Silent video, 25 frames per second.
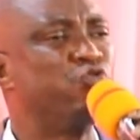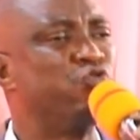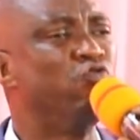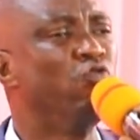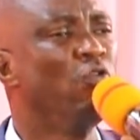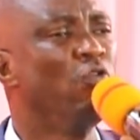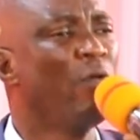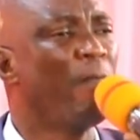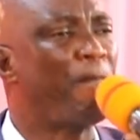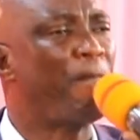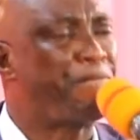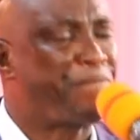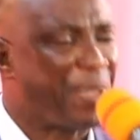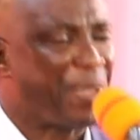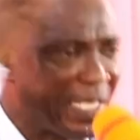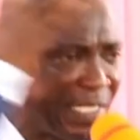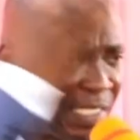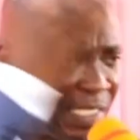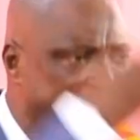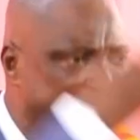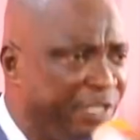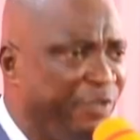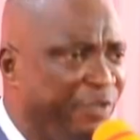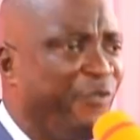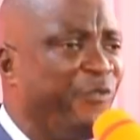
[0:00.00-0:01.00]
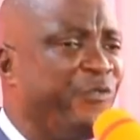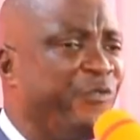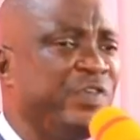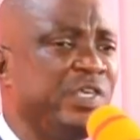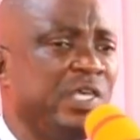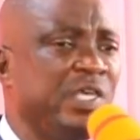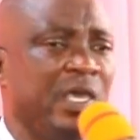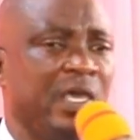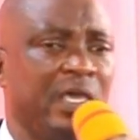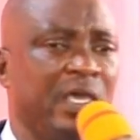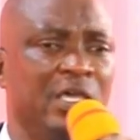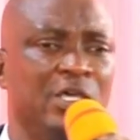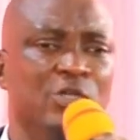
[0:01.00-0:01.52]
to
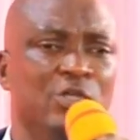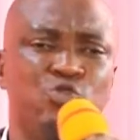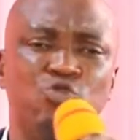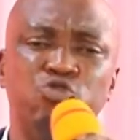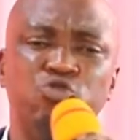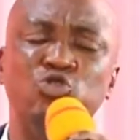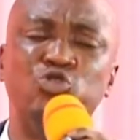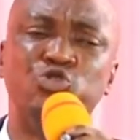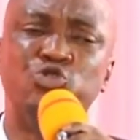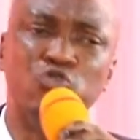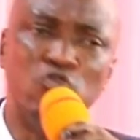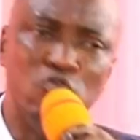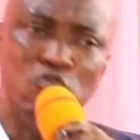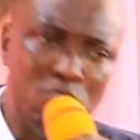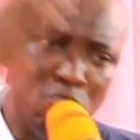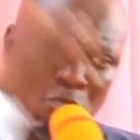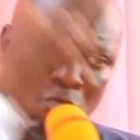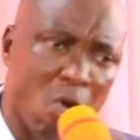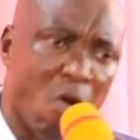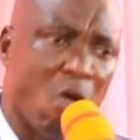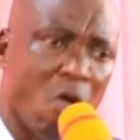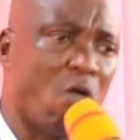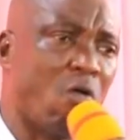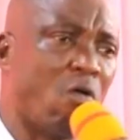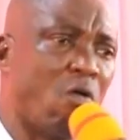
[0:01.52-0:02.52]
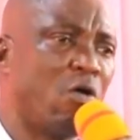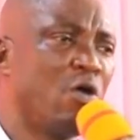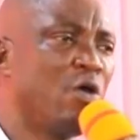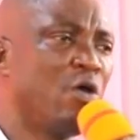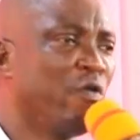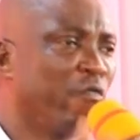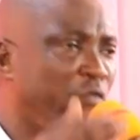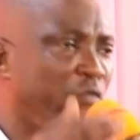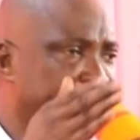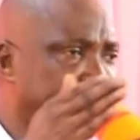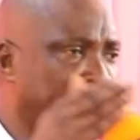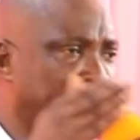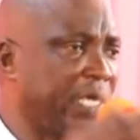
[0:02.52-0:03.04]
persevere, to do more
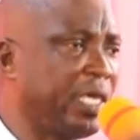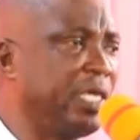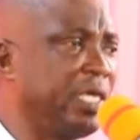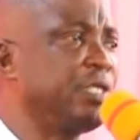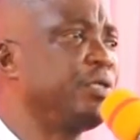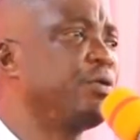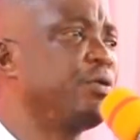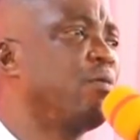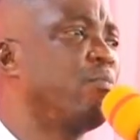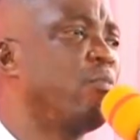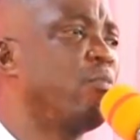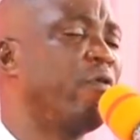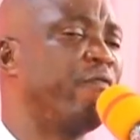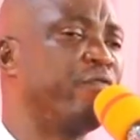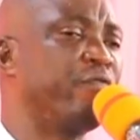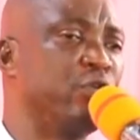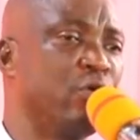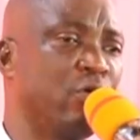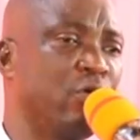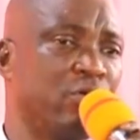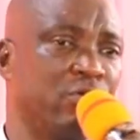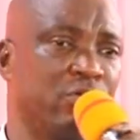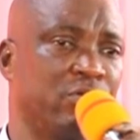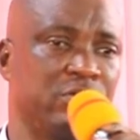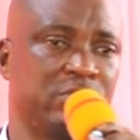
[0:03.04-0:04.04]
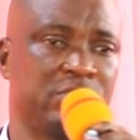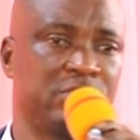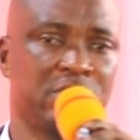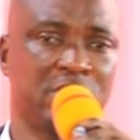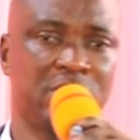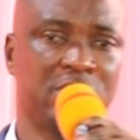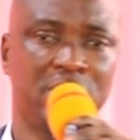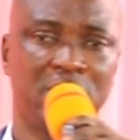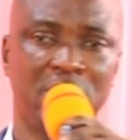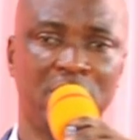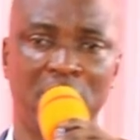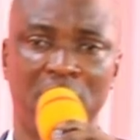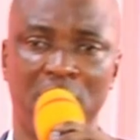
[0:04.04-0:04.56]
for the kingdom of God.
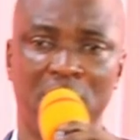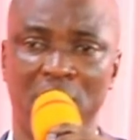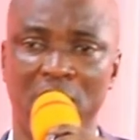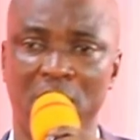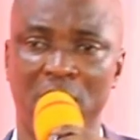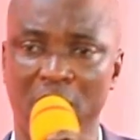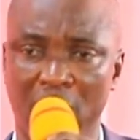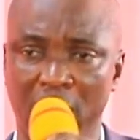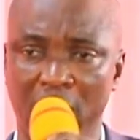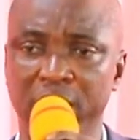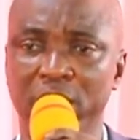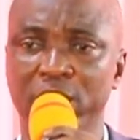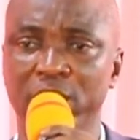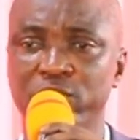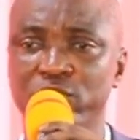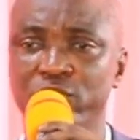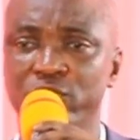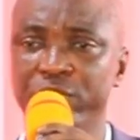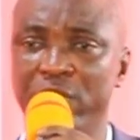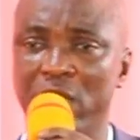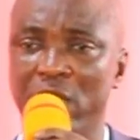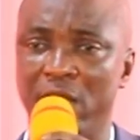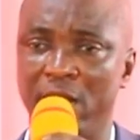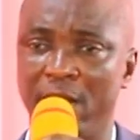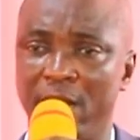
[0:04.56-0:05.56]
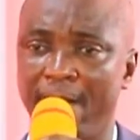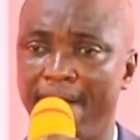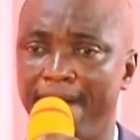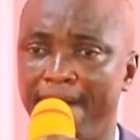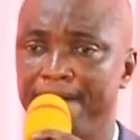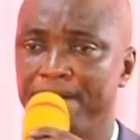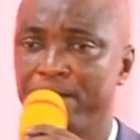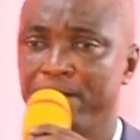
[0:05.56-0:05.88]
Hallelujah.